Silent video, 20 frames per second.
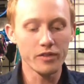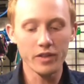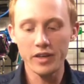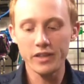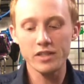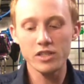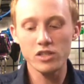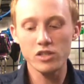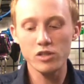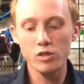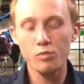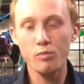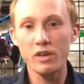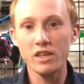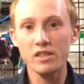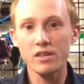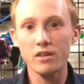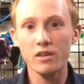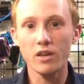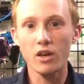That's just
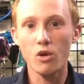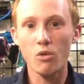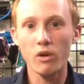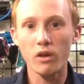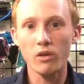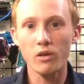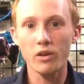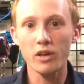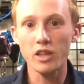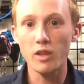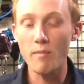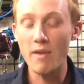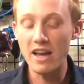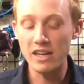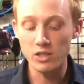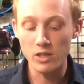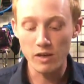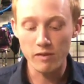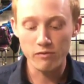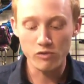basically a quick look at the
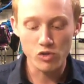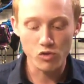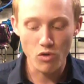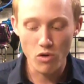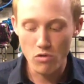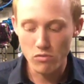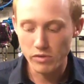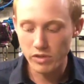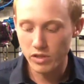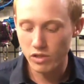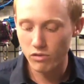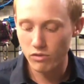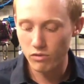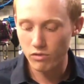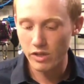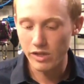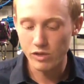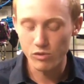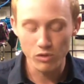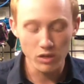MacDev Drone 2.
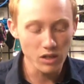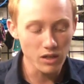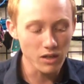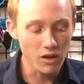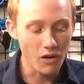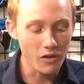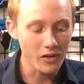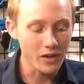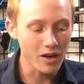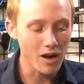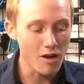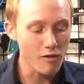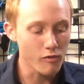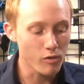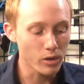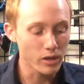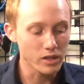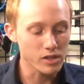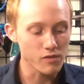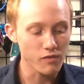That's really all I got
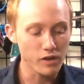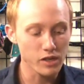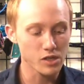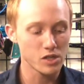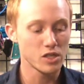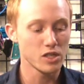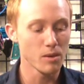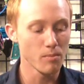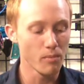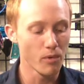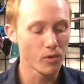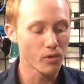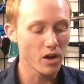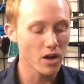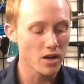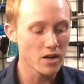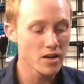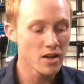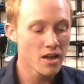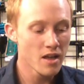for you. It's a very simple
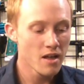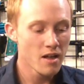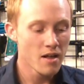gun.